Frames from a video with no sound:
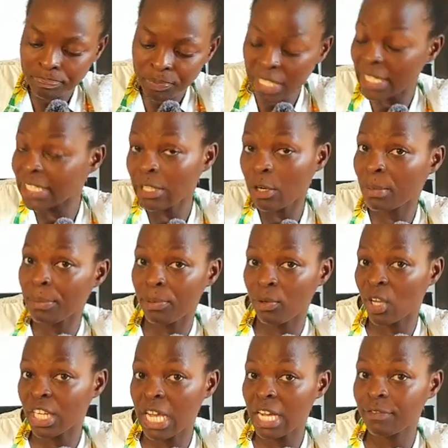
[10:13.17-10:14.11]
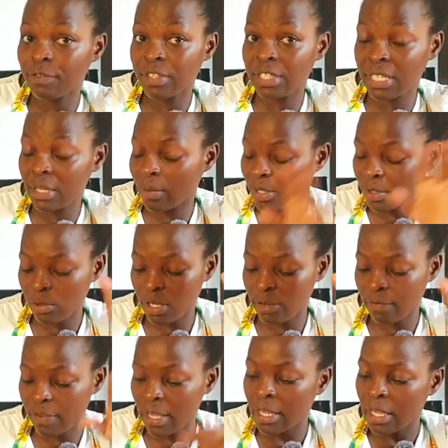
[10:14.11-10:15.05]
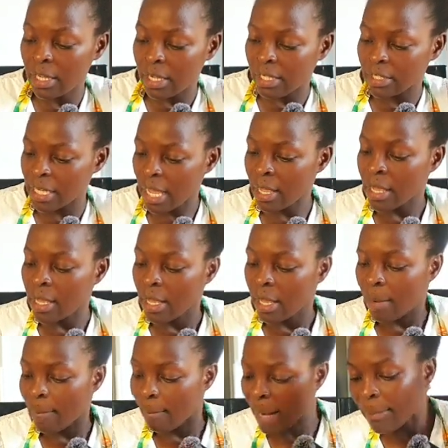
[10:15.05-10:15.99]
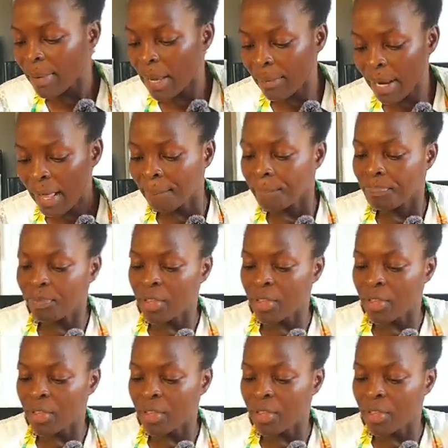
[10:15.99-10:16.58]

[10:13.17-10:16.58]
later on maybe you can have tea whatsoever. Yeah, blah blah blah.